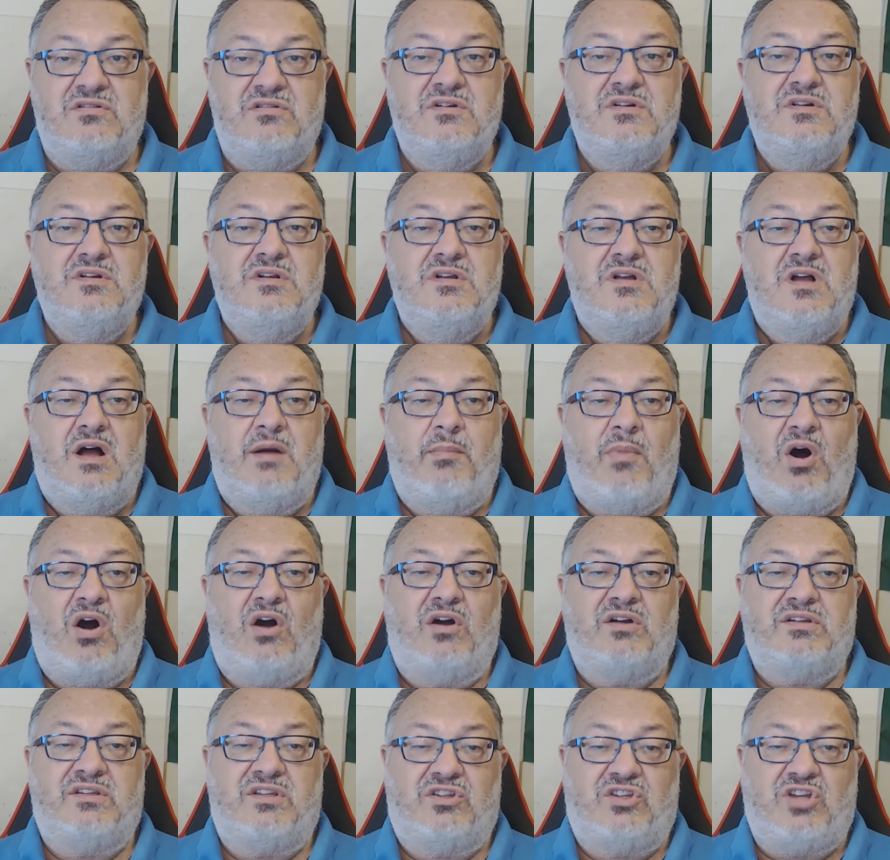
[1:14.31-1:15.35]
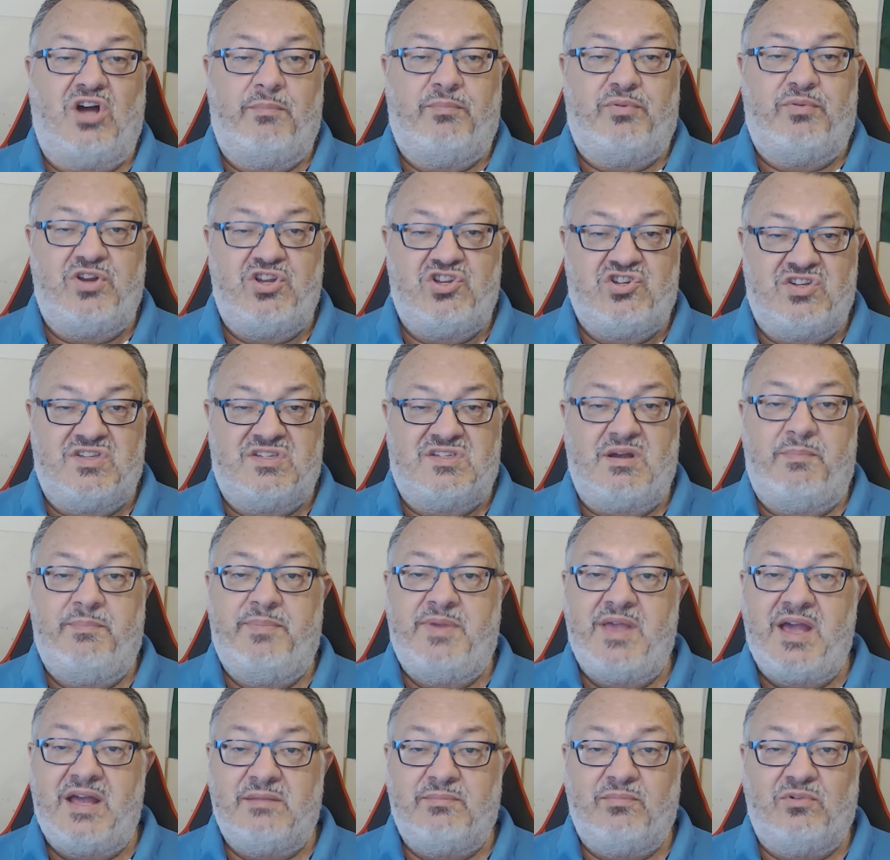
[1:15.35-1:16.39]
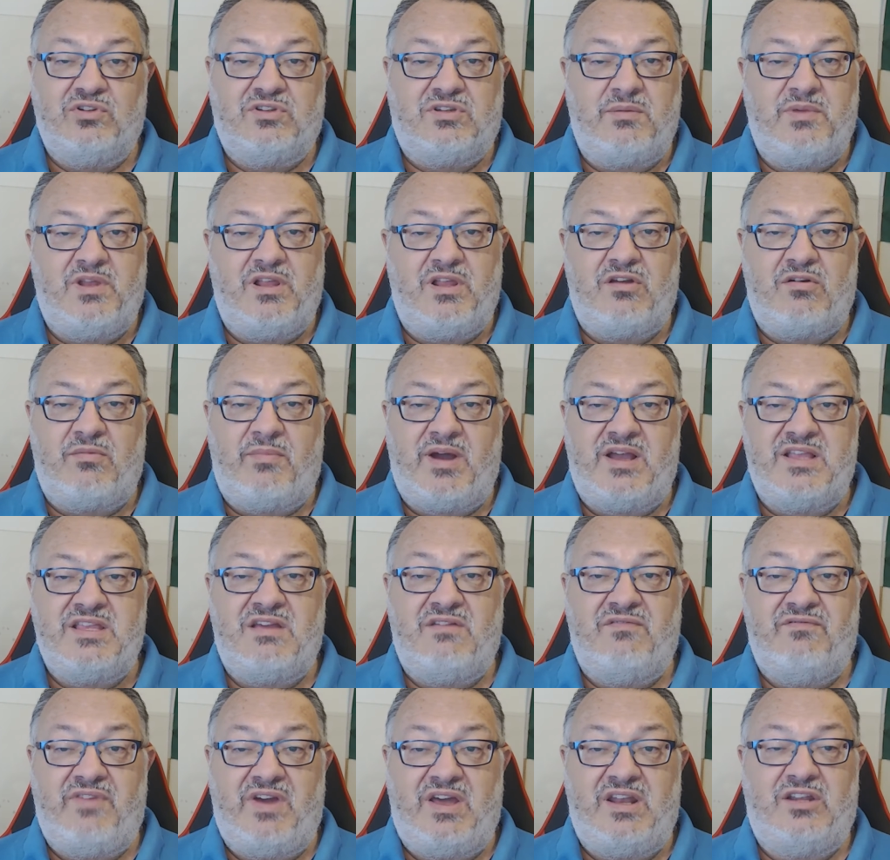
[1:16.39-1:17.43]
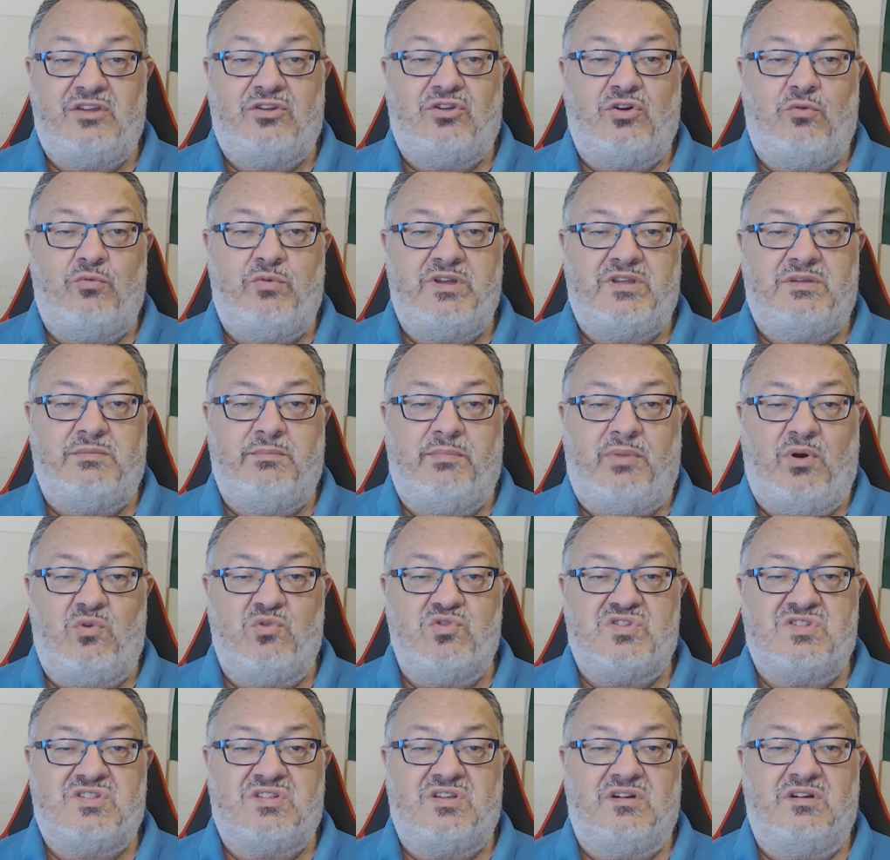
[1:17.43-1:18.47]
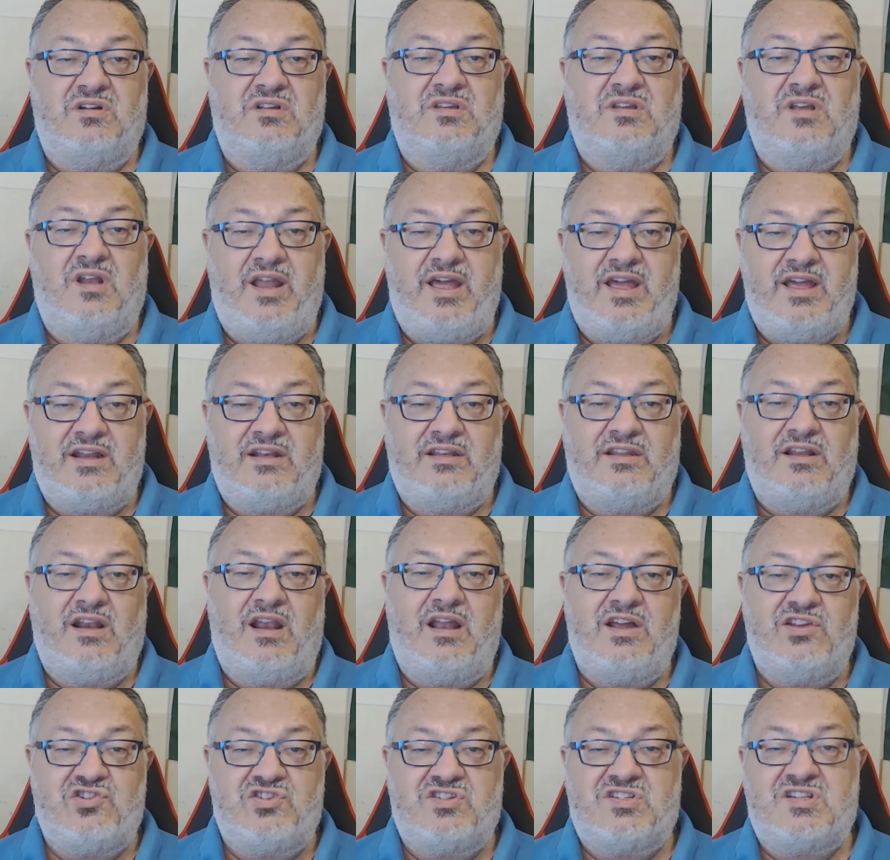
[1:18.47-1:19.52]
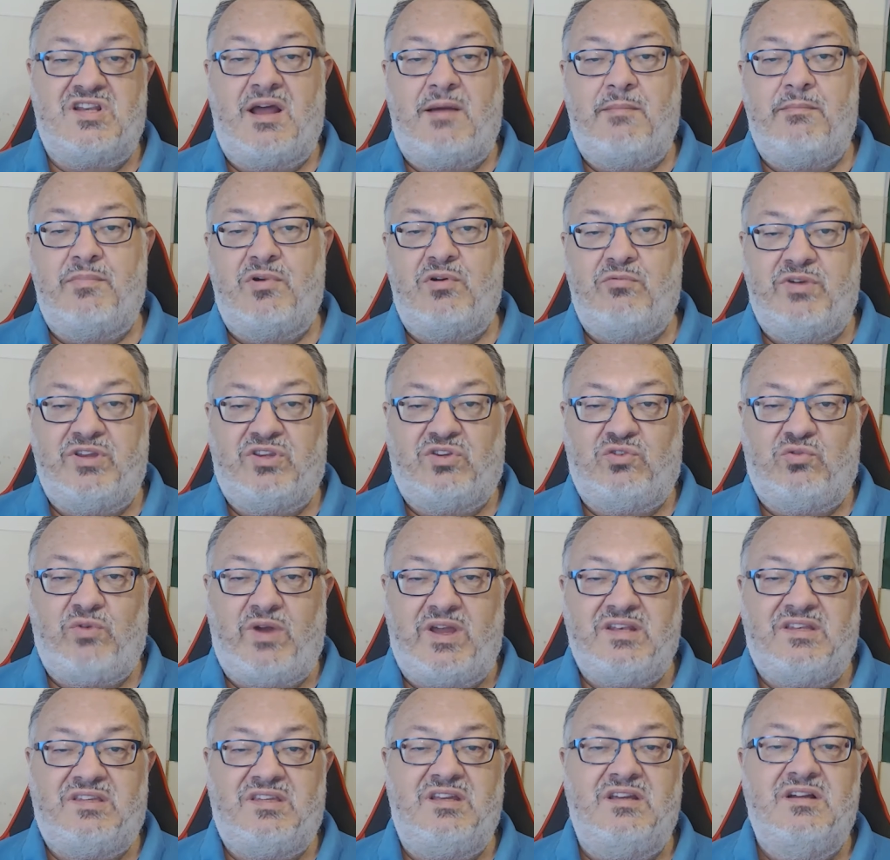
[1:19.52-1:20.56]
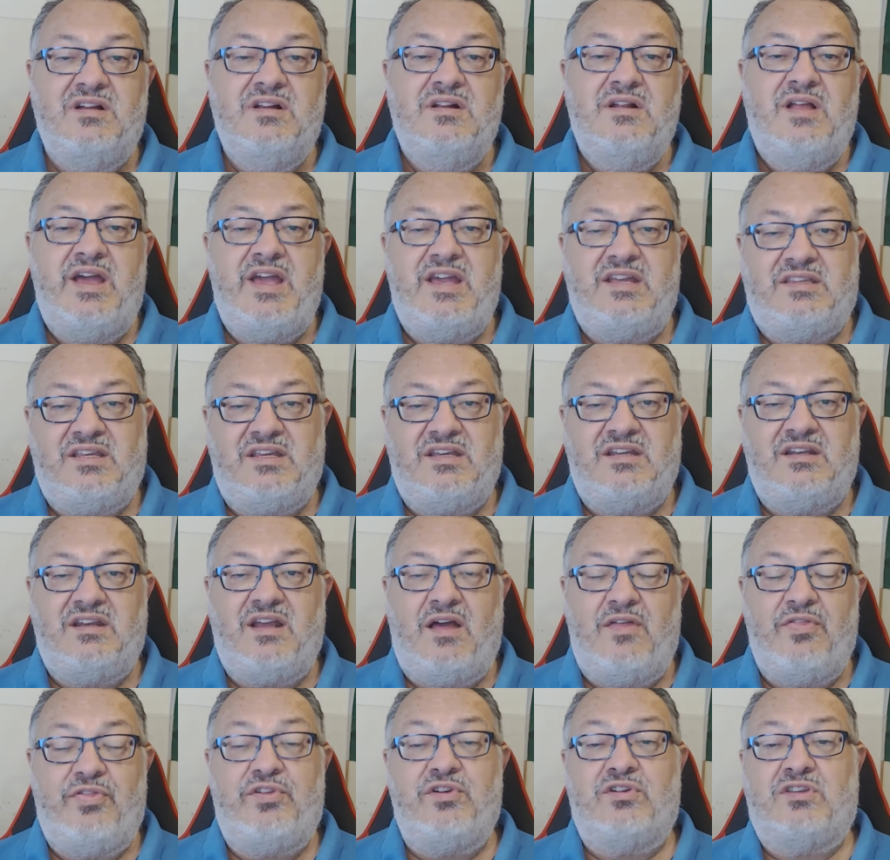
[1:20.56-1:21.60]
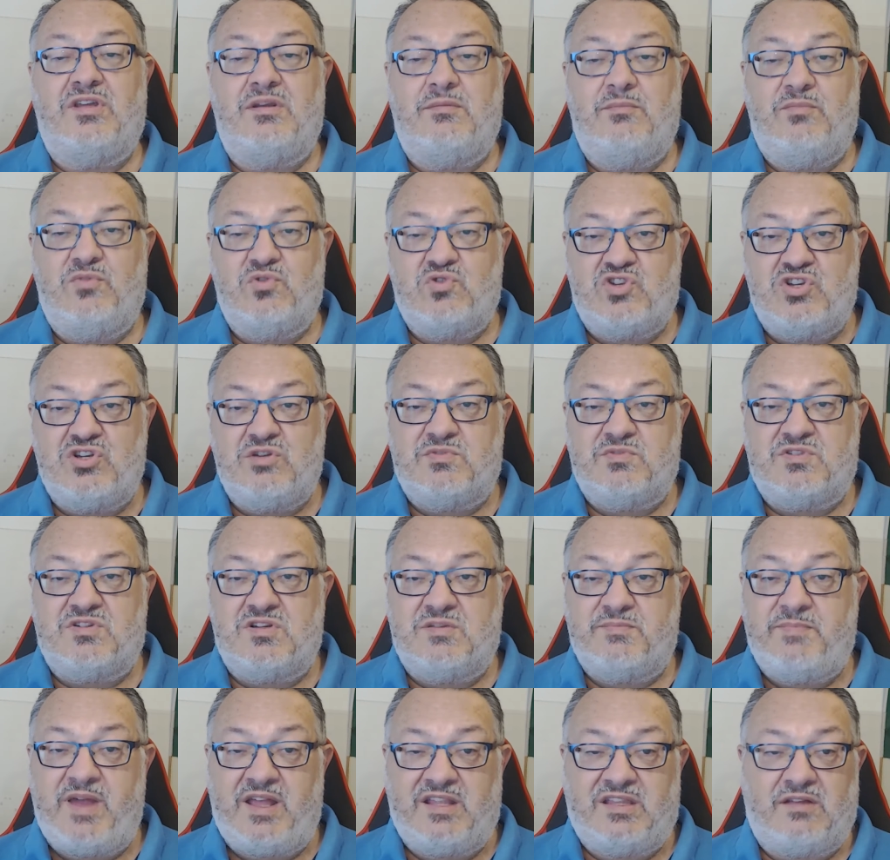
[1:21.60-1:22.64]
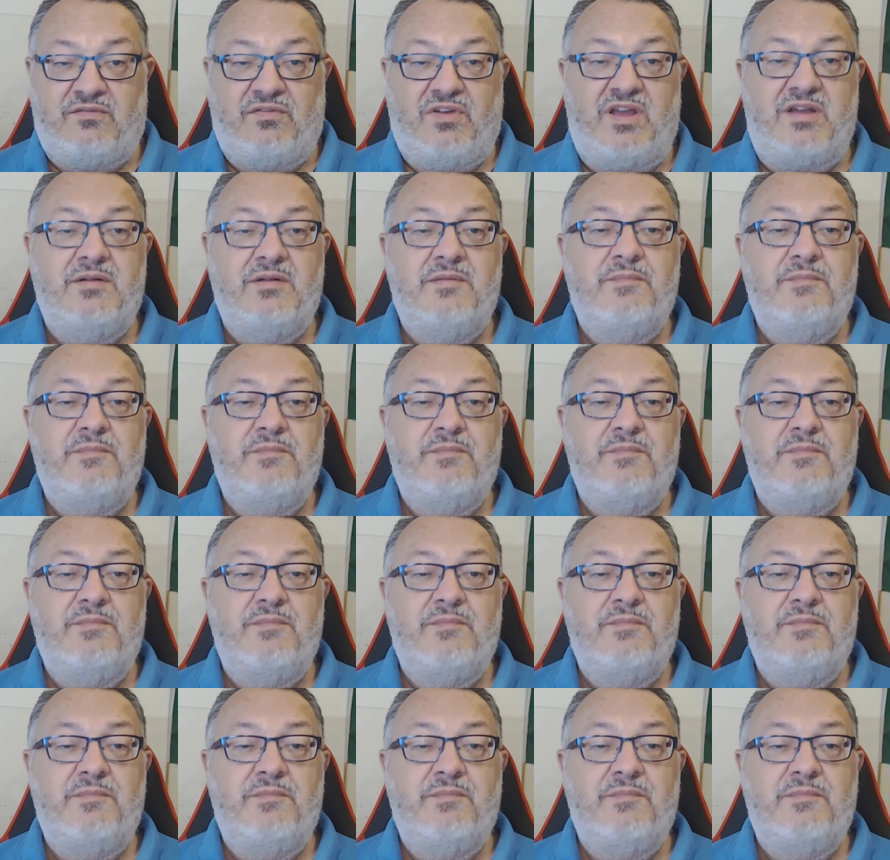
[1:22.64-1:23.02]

Among the top regions are Piedmont, Emilia-Romagna and Veneto, with both the largest number with 20, 18 and 13 museums respectively.